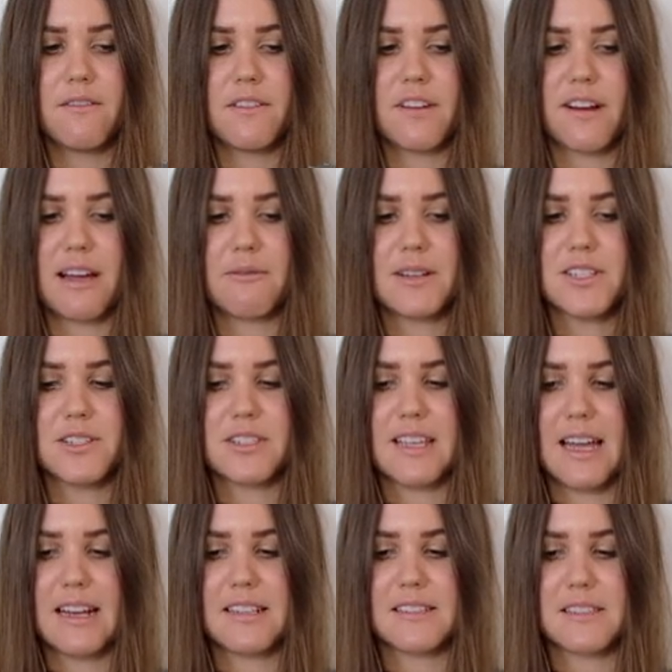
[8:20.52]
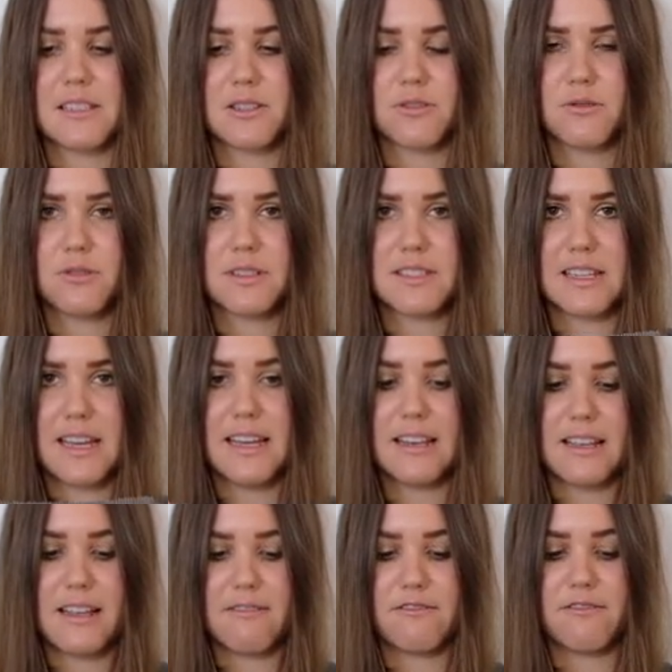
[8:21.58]
figure out which side is the short
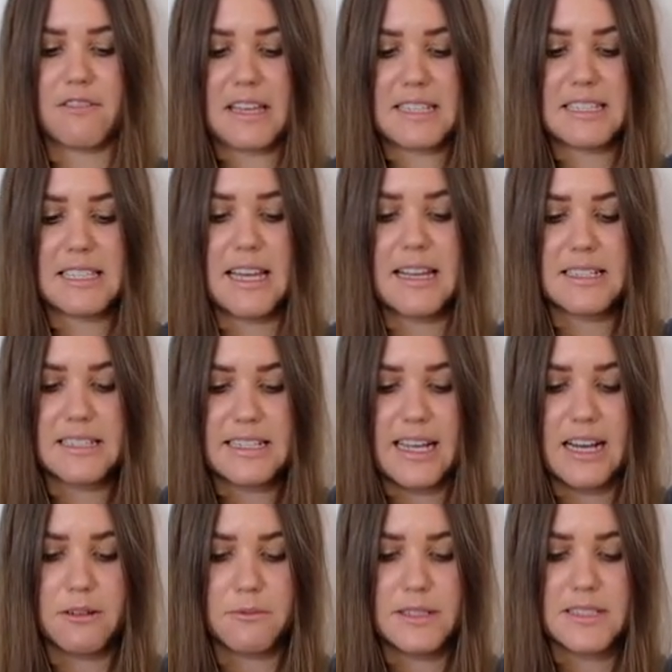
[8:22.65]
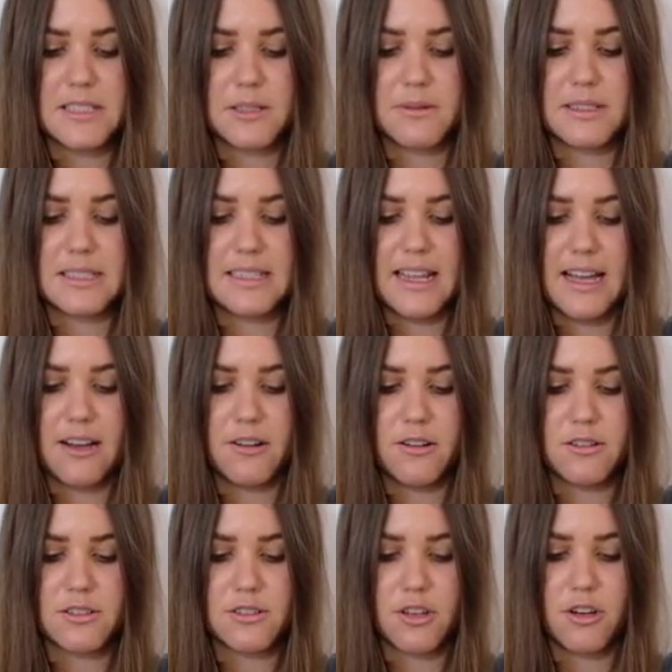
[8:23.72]
side and face that downwards so it's now
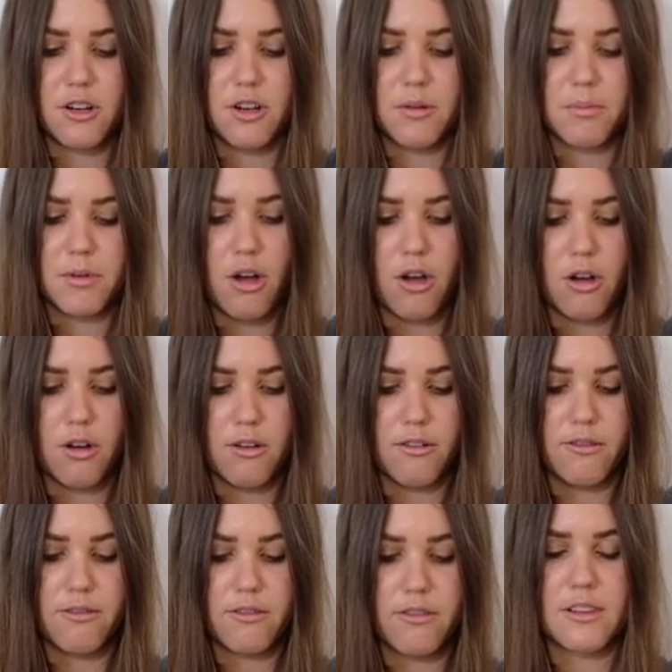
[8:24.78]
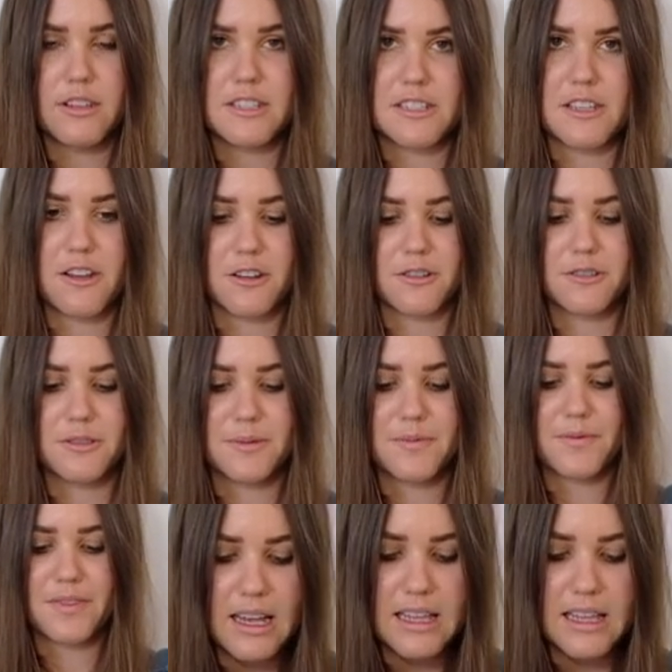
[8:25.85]
on top of the circle.